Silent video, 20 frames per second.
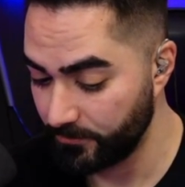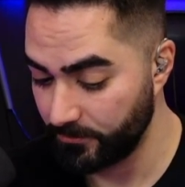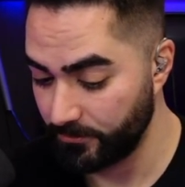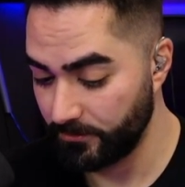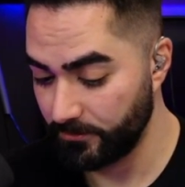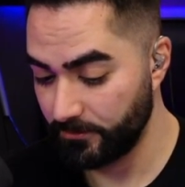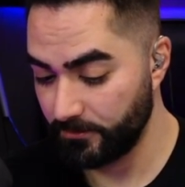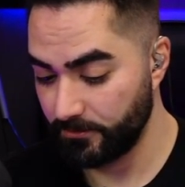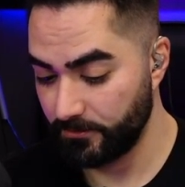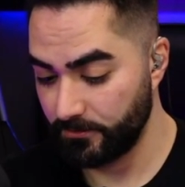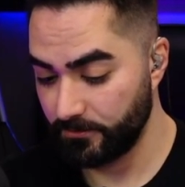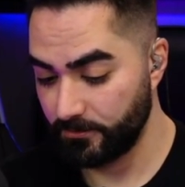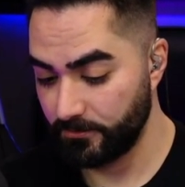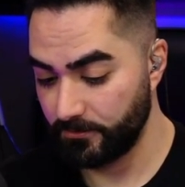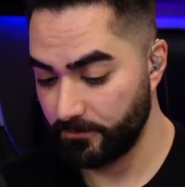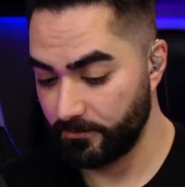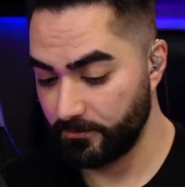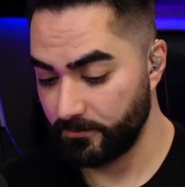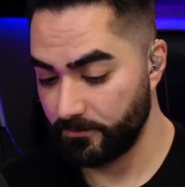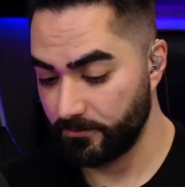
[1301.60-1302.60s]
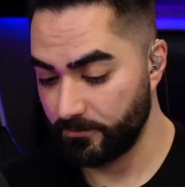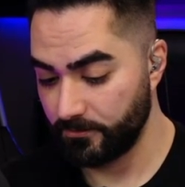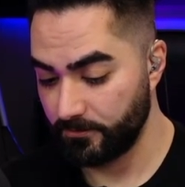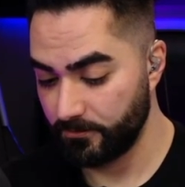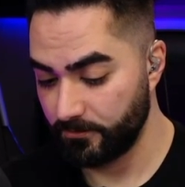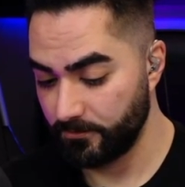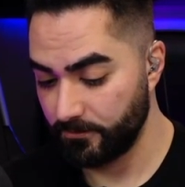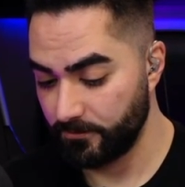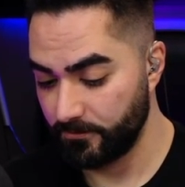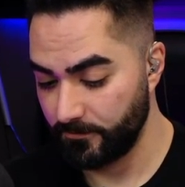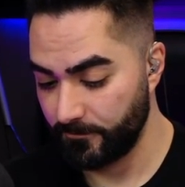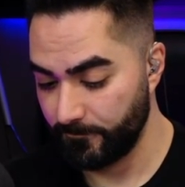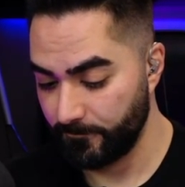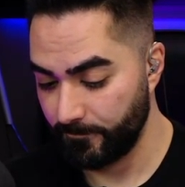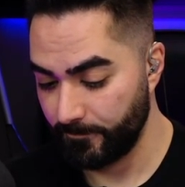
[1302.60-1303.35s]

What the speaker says: [no speech]